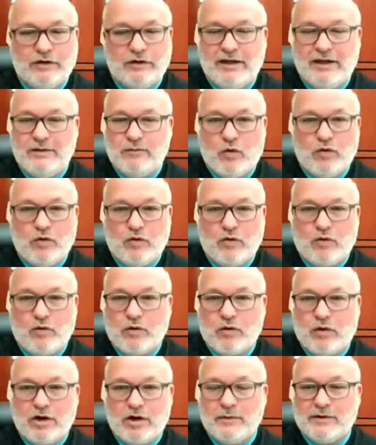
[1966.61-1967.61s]
need more
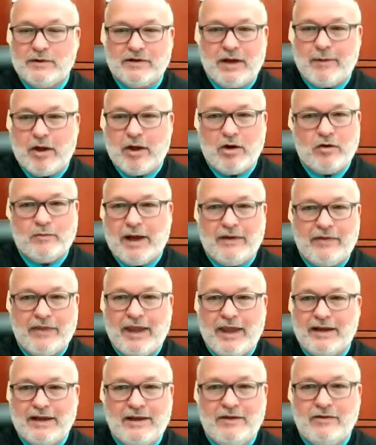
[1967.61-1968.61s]
oral argument time, I don't mind
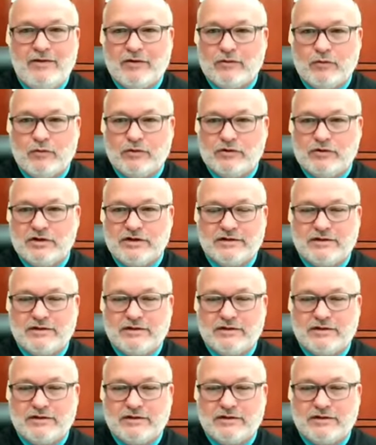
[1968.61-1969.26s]
that either. We'll